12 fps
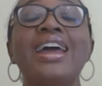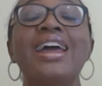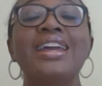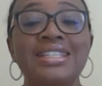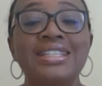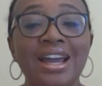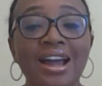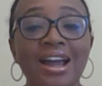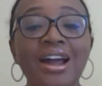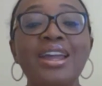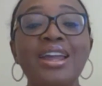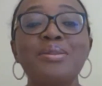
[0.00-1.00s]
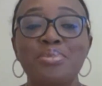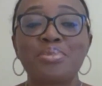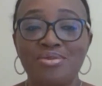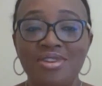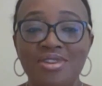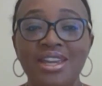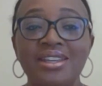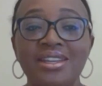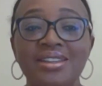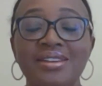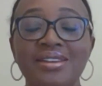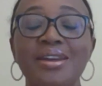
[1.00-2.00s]
And I
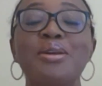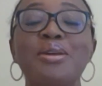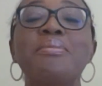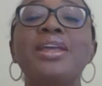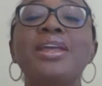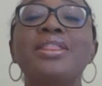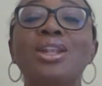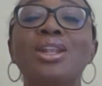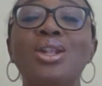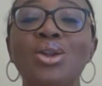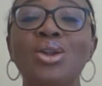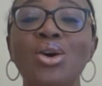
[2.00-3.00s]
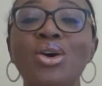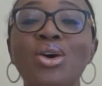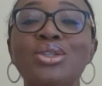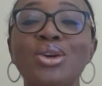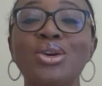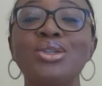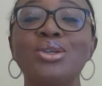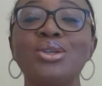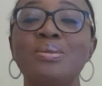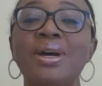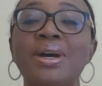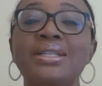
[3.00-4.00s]
pray, may the Lord God
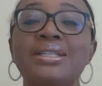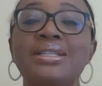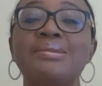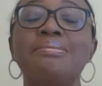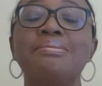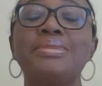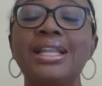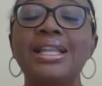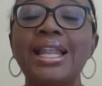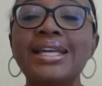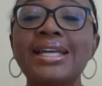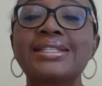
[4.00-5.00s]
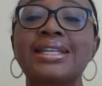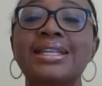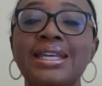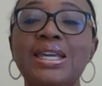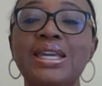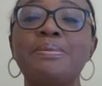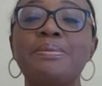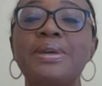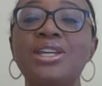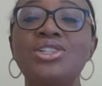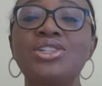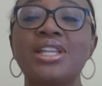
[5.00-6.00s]
Almighty bless and keep
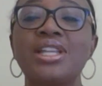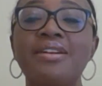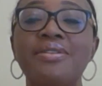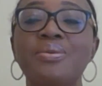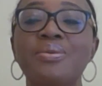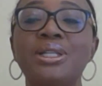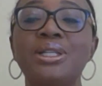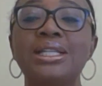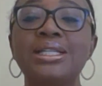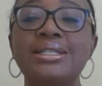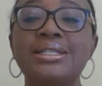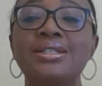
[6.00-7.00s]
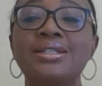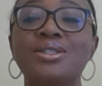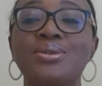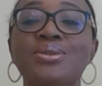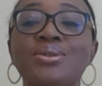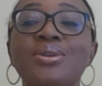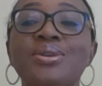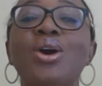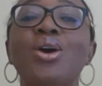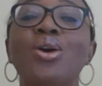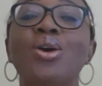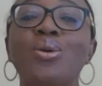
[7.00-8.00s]
each and everyone listening to
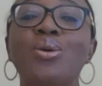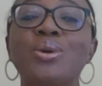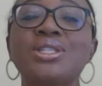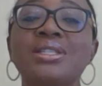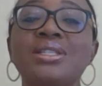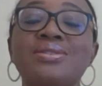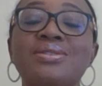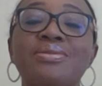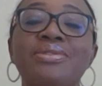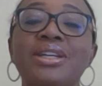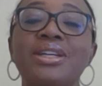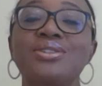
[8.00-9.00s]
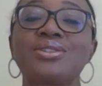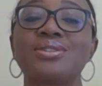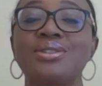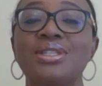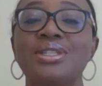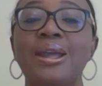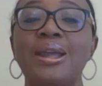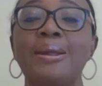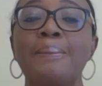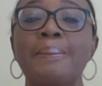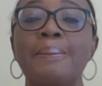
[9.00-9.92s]
or watching these reflections today.